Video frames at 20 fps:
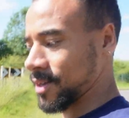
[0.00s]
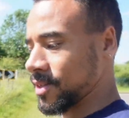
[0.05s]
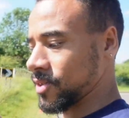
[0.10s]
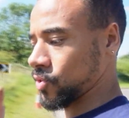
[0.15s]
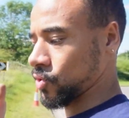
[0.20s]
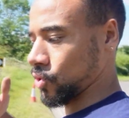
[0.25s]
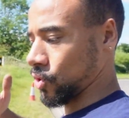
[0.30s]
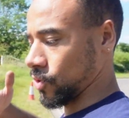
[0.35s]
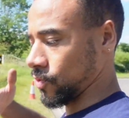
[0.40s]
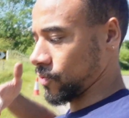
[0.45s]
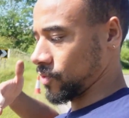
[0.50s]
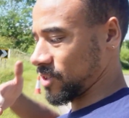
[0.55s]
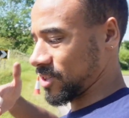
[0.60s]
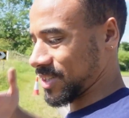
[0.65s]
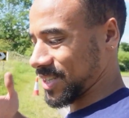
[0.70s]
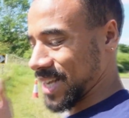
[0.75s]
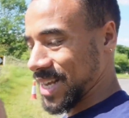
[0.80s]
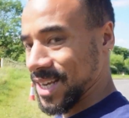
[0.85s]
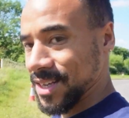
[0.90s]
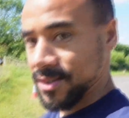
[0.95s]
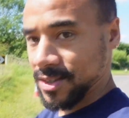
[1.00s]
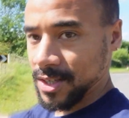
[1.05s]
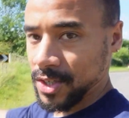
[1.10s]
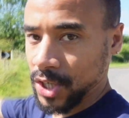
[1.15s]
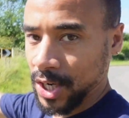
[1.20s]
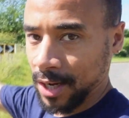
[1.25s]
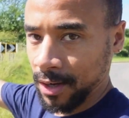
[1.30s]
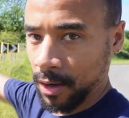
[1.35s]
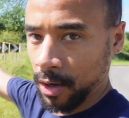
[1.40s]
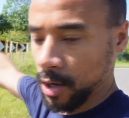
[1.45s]
sort of steers the
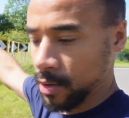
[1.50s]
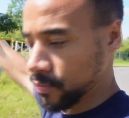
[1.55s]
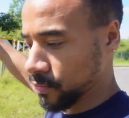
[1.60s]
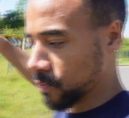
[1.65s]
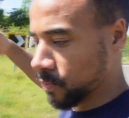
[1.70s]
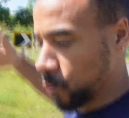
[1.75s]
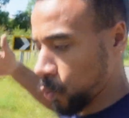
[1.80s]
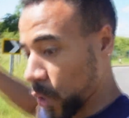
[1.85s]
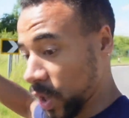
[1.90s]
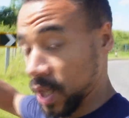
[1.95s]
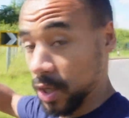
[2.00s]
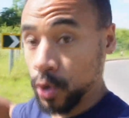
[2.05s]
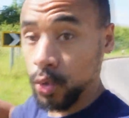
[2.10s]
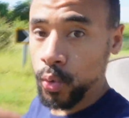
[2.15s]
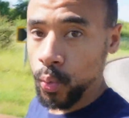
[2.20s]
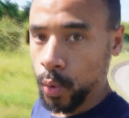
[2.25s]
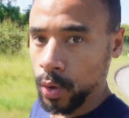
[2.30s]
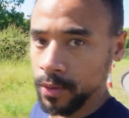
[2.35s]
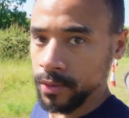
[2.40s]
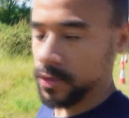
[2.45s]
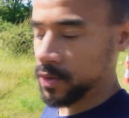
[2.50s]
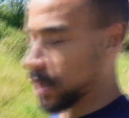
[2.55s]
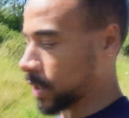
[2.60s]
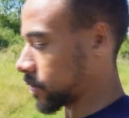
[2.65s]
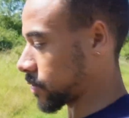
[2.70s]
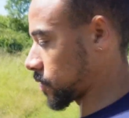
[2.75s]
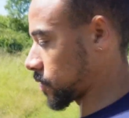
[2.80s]
channel off where you want it.